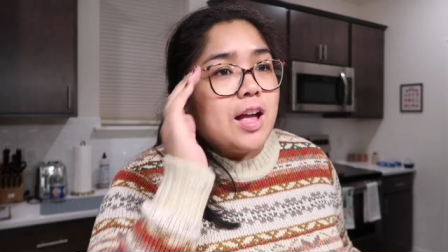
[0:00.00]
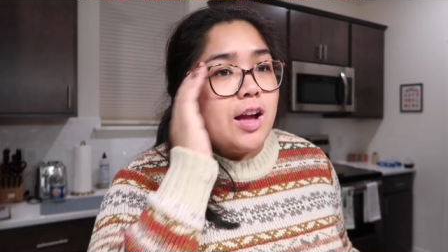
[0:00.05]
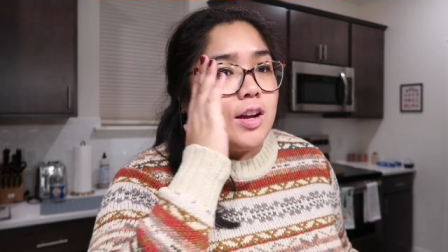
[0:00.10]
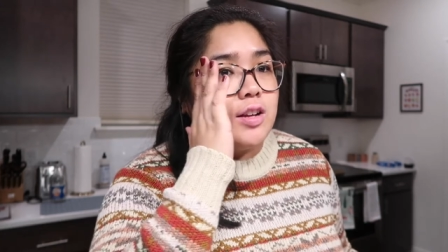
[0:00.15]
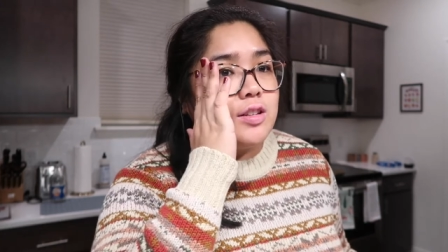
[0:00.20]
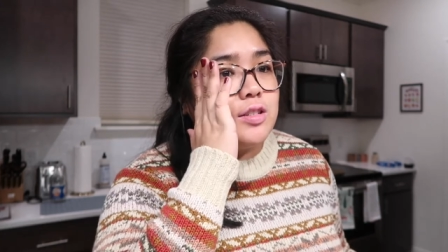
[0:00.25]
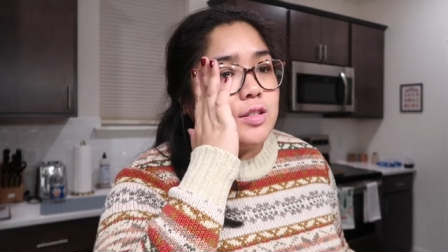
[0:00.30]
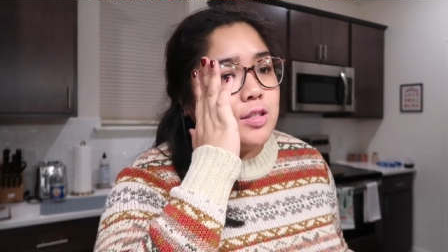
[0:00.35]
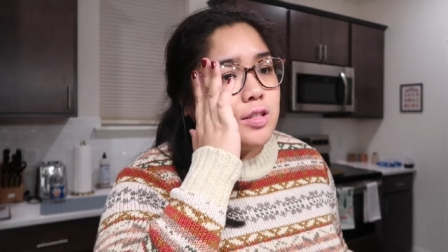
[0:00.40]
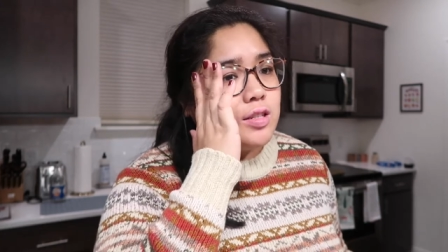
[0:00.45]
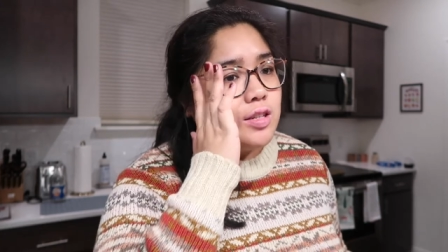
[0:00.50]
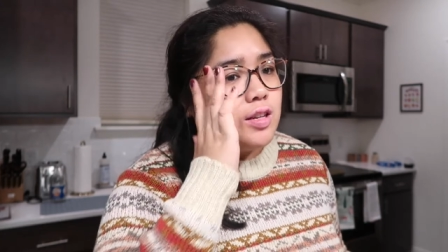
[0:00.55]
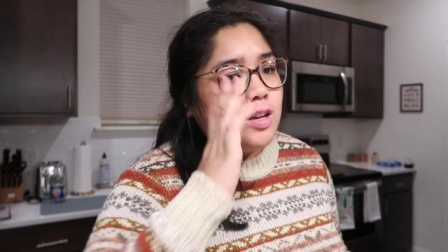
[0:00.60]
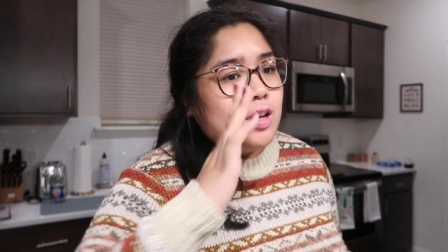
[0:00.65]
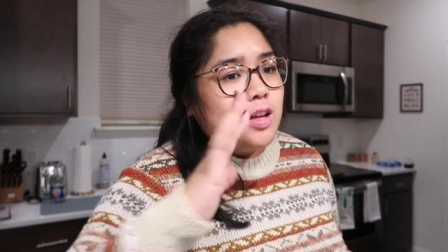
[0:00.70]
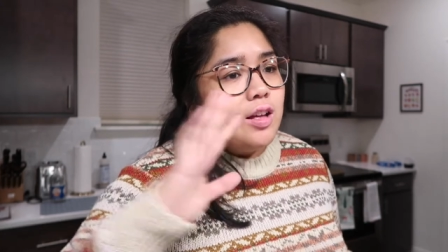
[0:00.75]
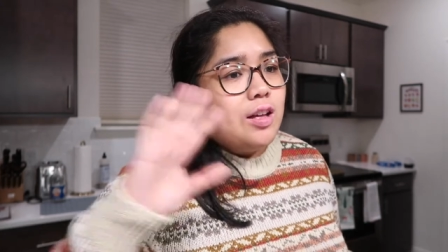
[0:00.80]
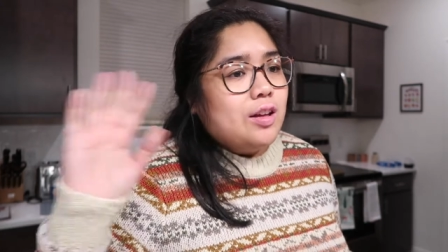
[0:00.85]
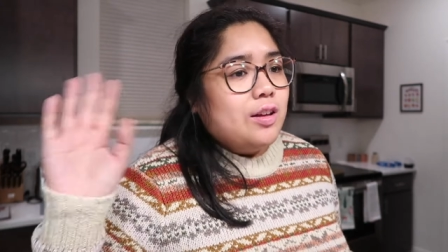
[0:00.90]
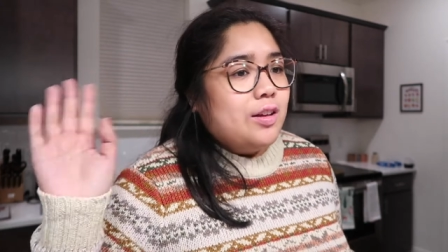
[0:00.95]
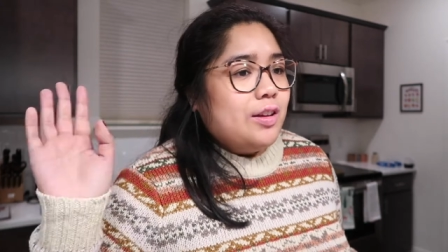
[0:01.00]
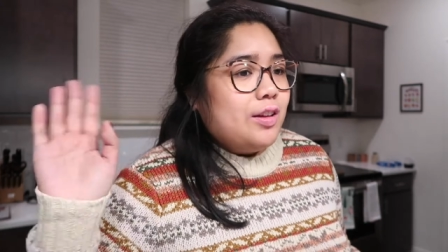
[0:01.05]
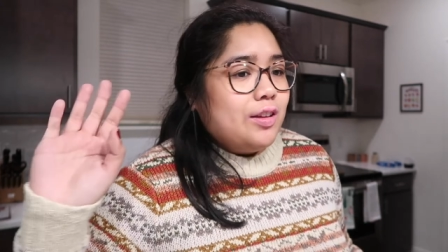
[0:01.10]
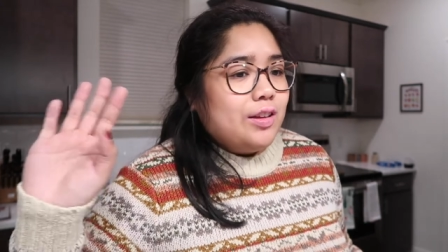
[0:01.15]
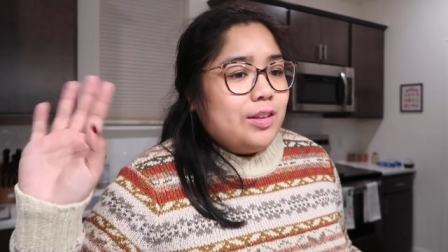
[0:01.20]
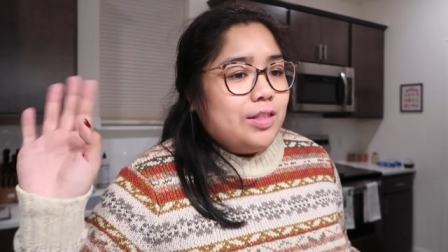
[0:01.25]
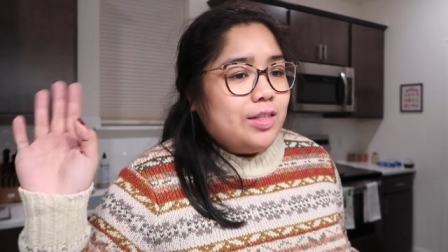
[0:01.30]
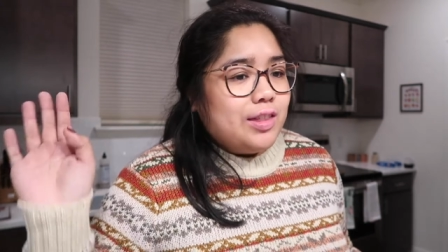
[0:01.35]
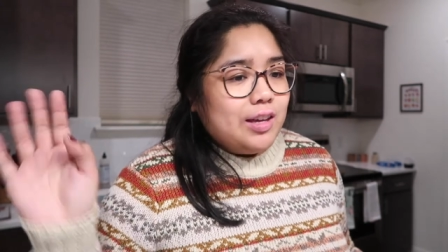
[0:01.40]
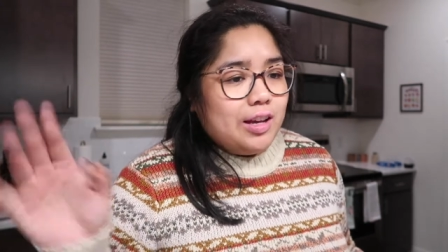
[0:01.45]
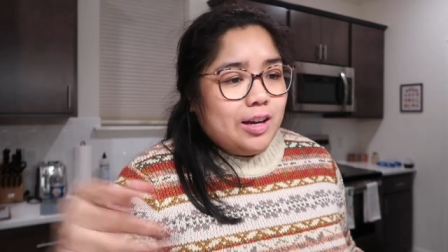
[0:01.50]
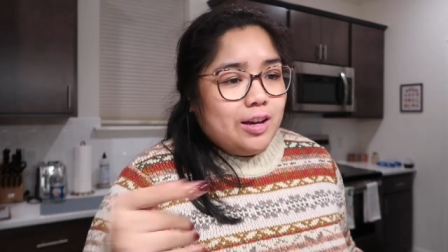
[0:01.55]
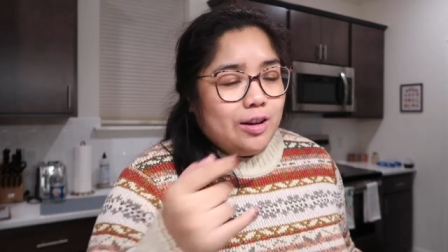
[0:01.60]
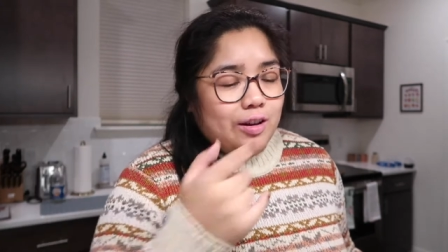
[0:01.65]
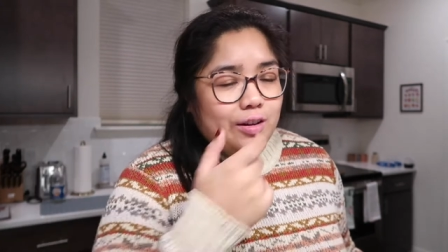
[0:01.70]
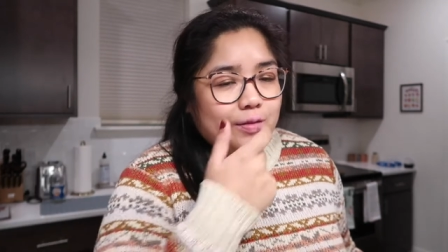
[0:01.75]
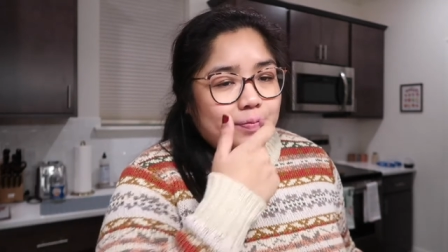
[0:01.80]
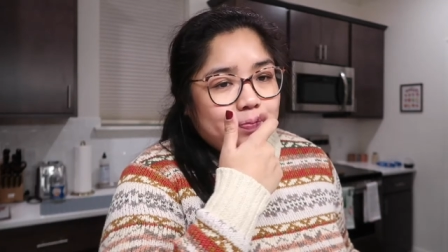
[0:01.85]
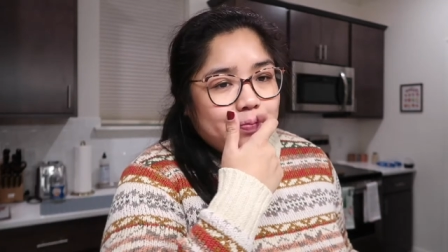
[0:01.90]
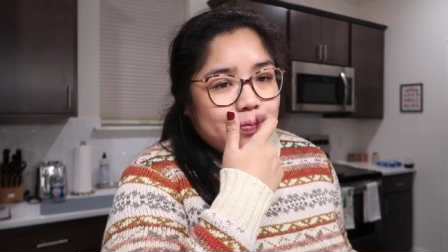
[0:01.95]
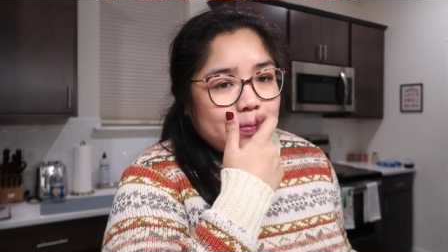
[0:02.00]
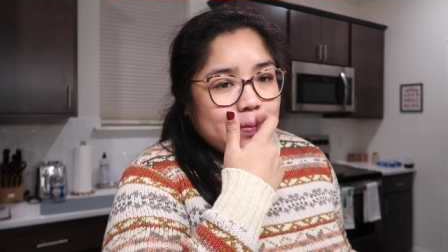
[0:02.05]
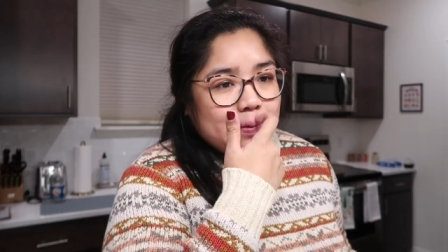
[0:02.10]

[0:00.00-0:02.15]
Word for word: and the